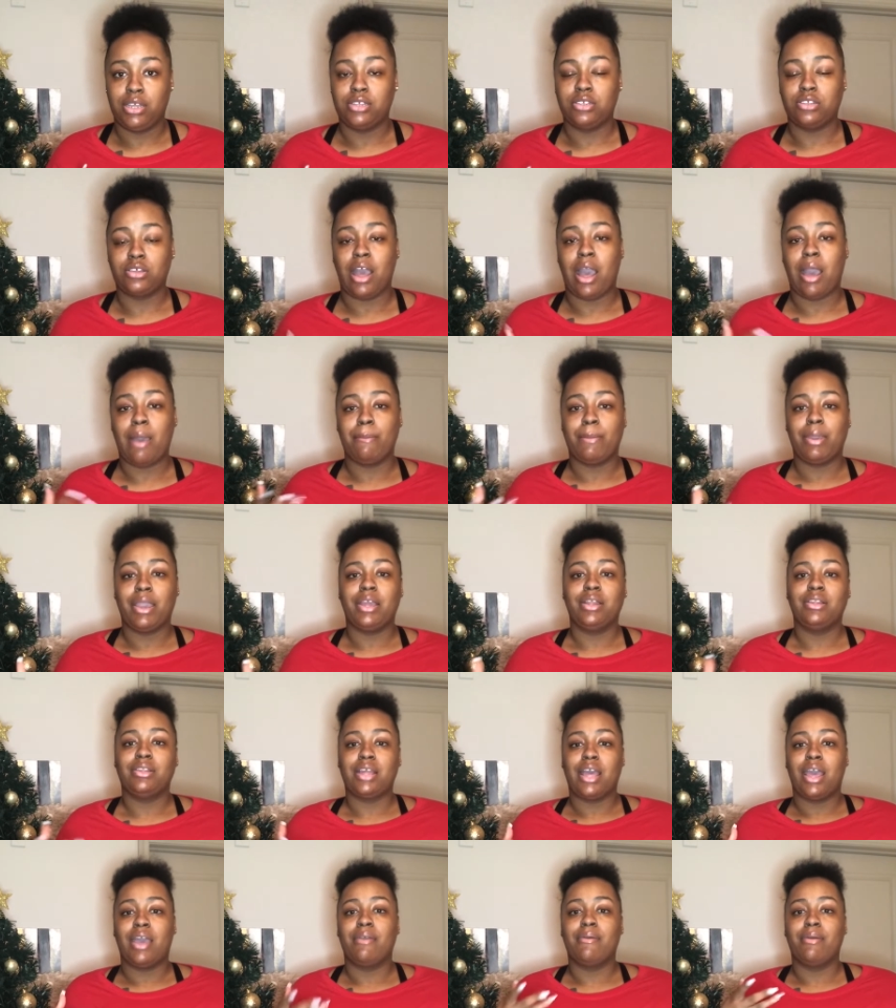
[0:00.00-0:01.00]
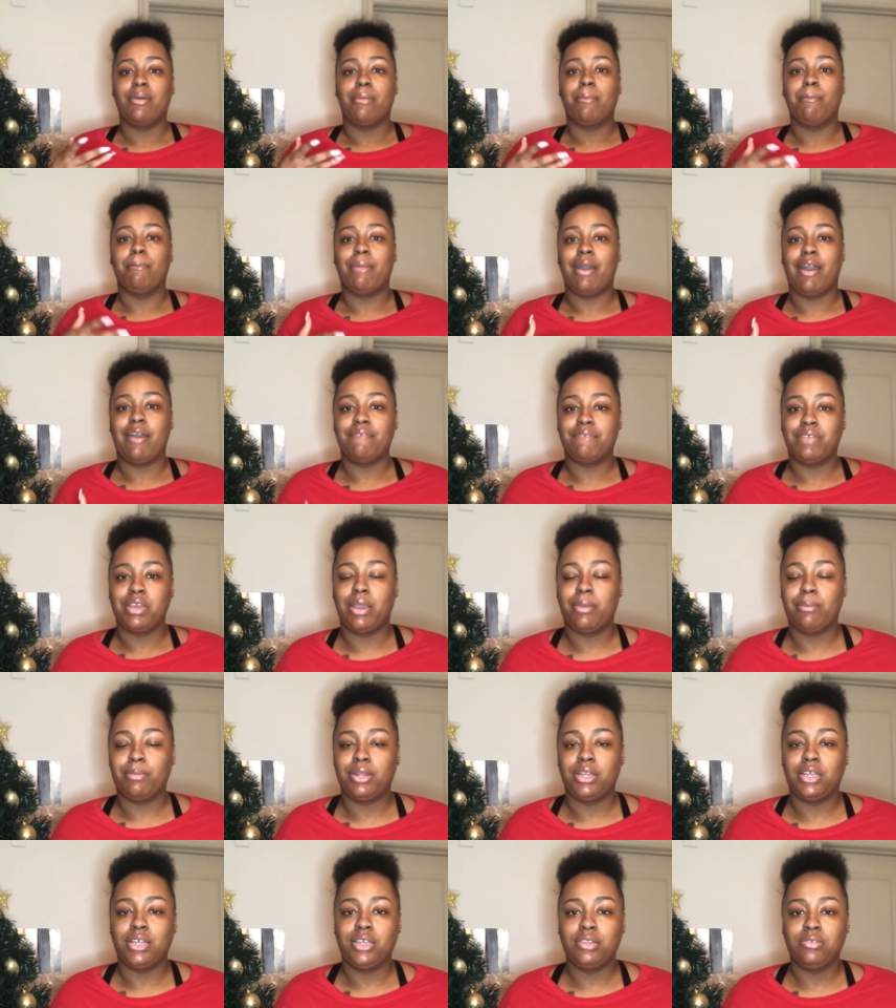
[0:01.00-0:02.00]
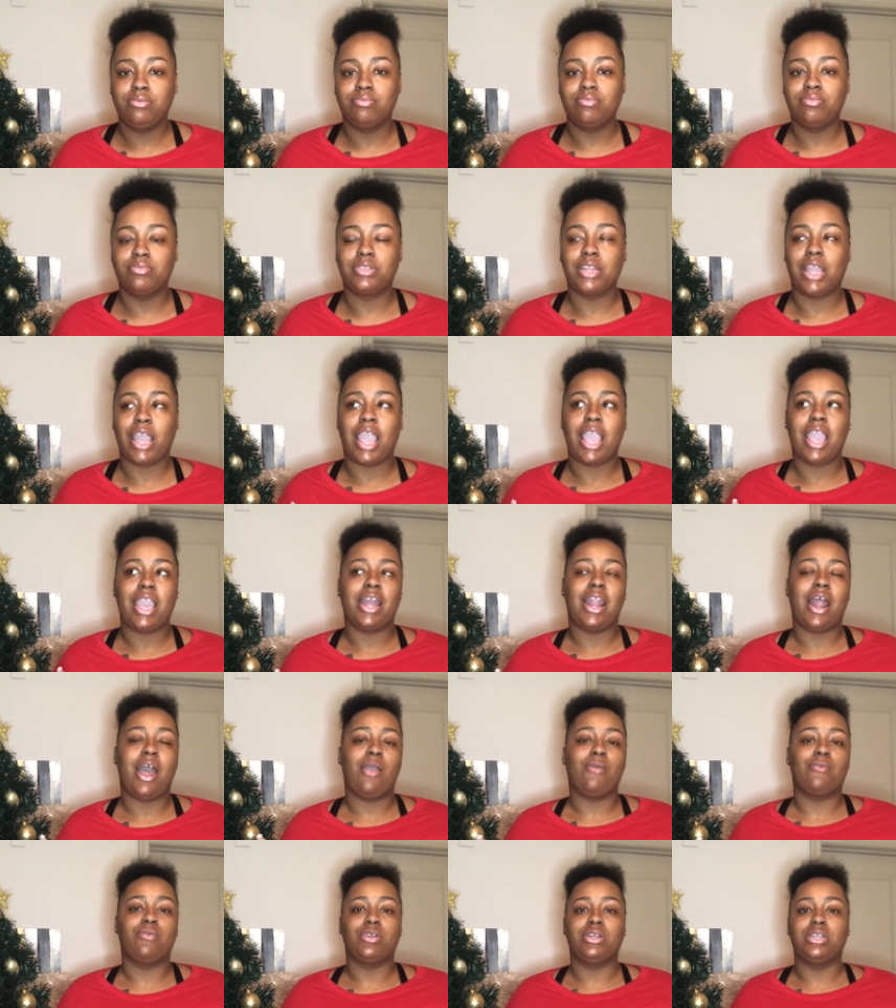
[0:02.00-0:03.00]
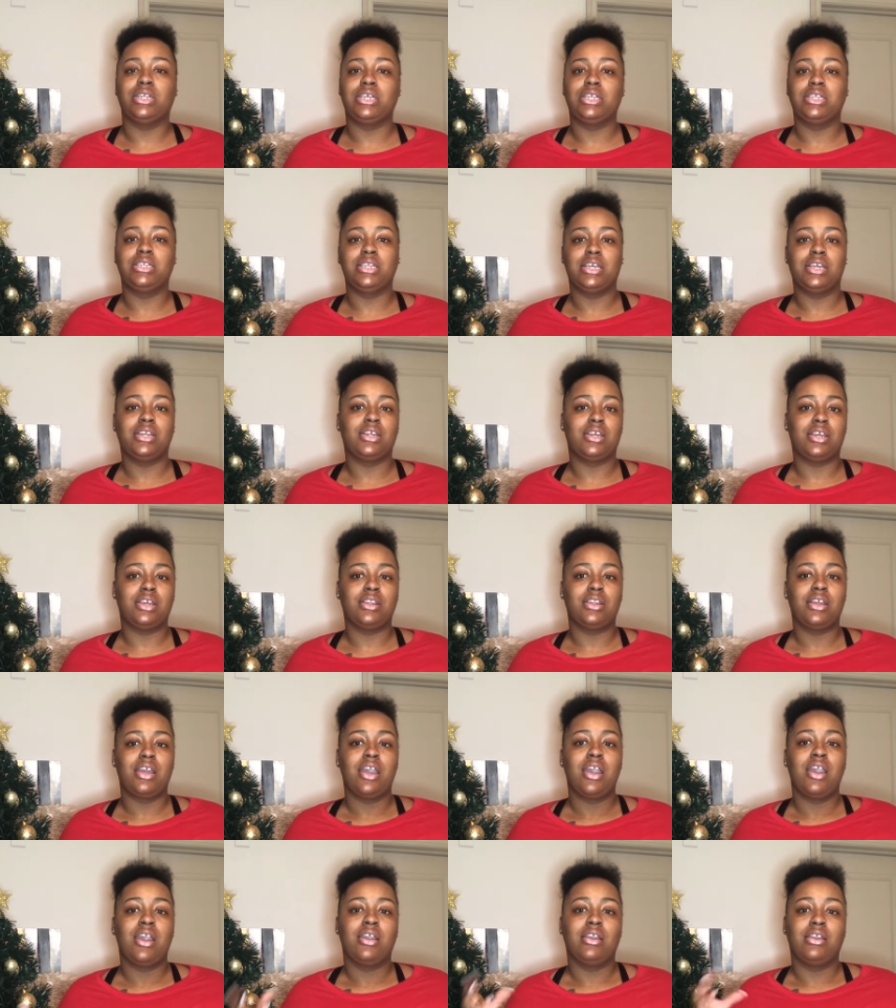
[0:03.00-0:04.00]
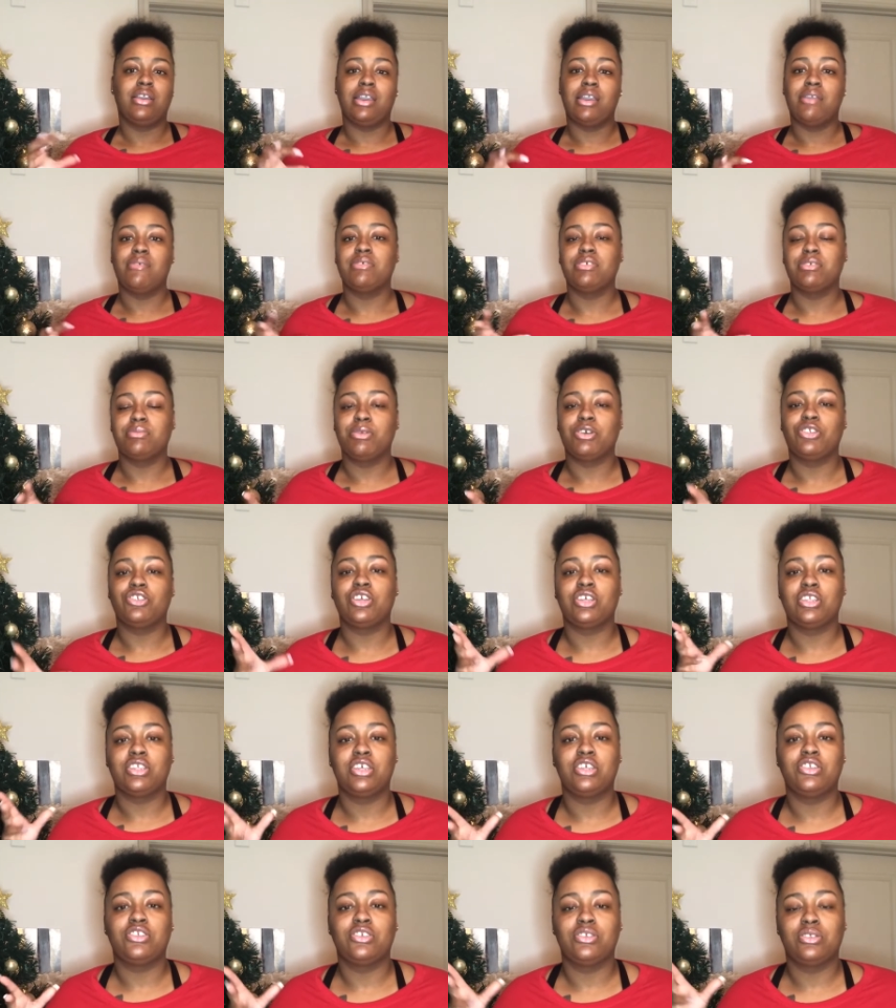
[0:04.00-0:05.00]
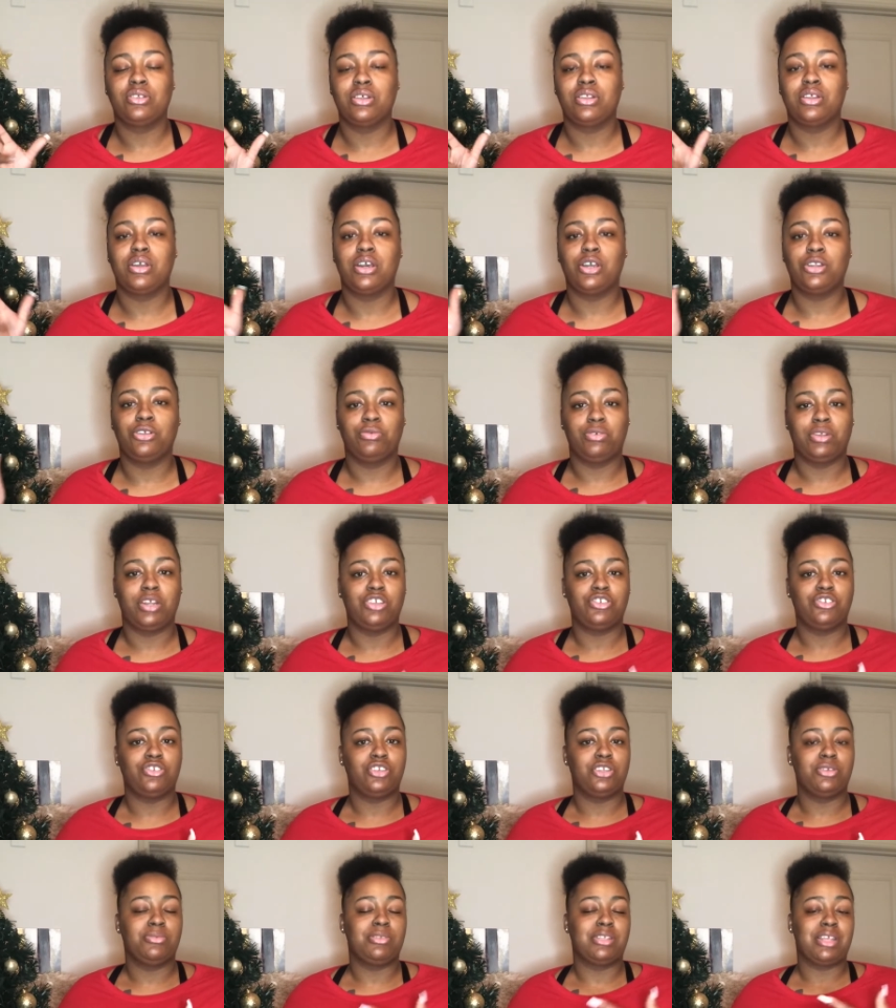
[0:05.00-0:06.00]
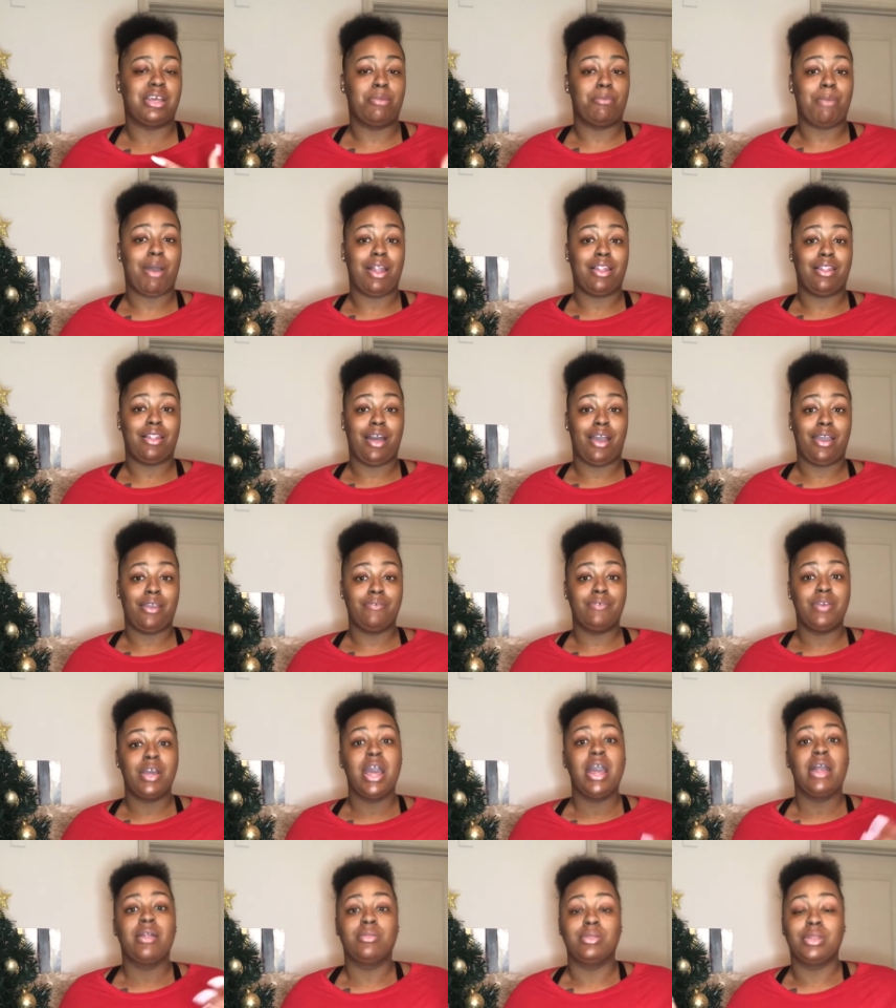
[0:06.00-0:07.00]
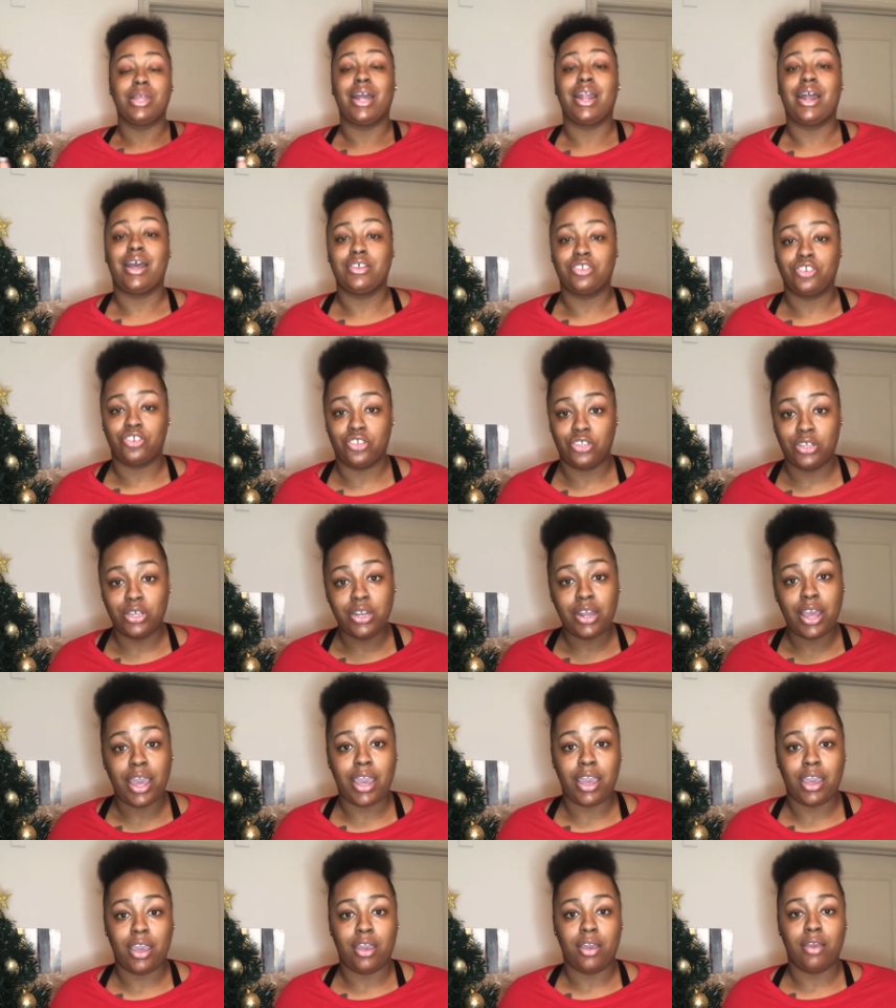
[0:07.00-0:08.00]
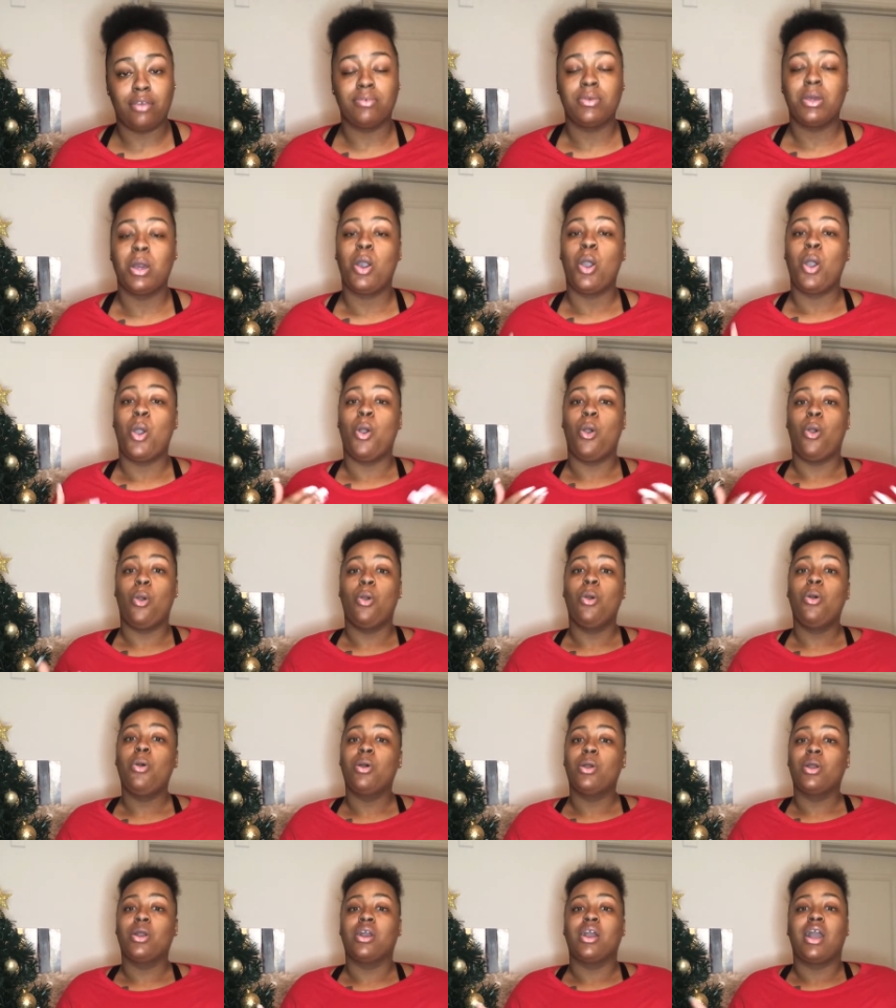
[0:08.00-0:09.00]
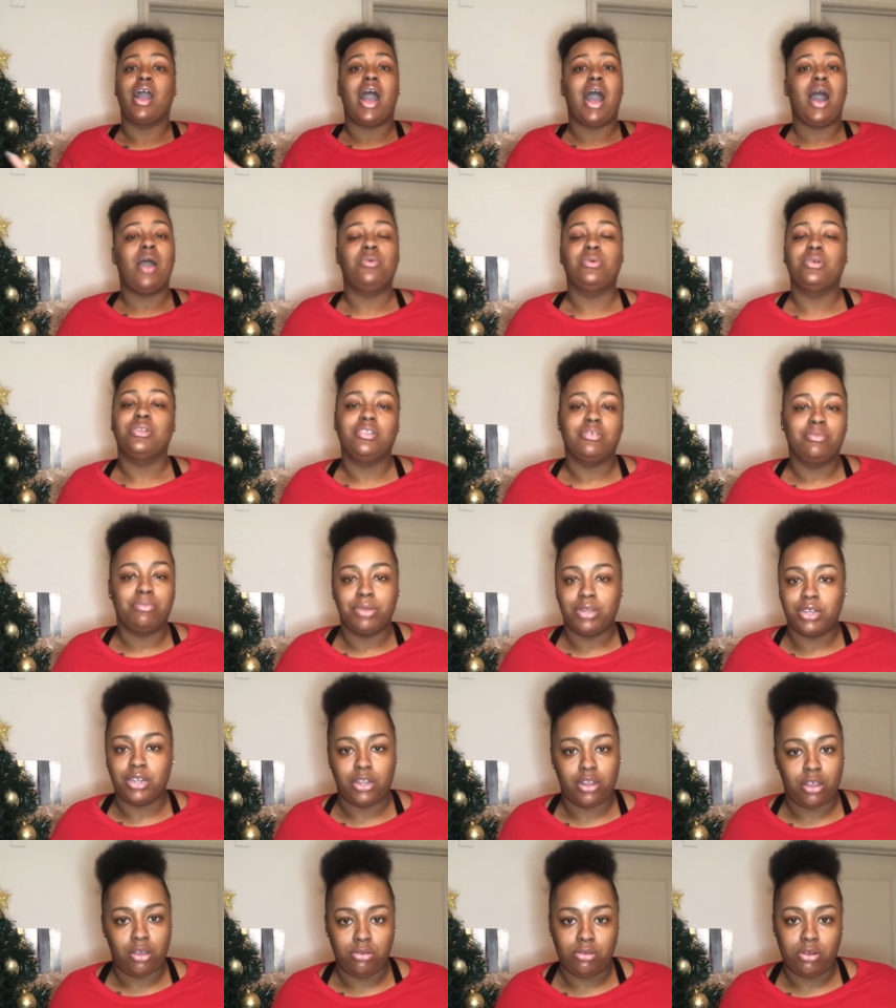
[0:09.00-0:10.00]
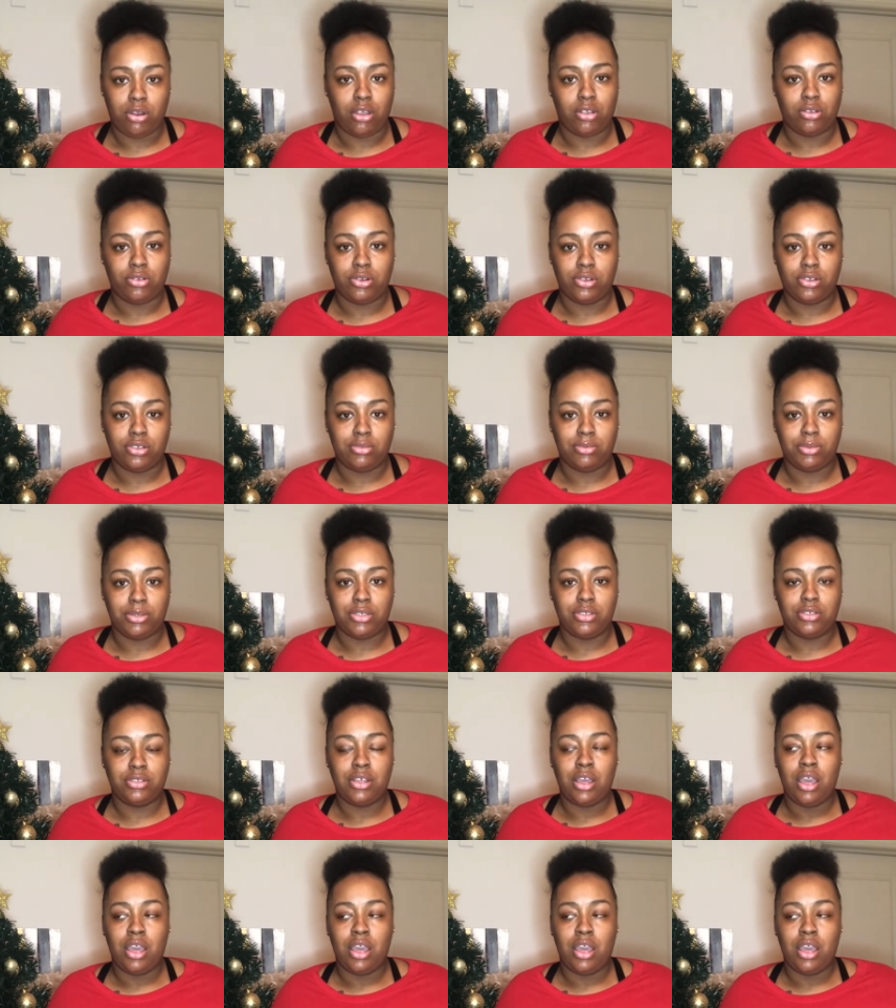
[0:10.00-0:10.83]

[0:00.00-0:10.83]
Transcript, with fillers: So I made that my family, and I really didn't give as much attention to the other relationships in my life that I should have, or I wouldn't have been alone on Christmas.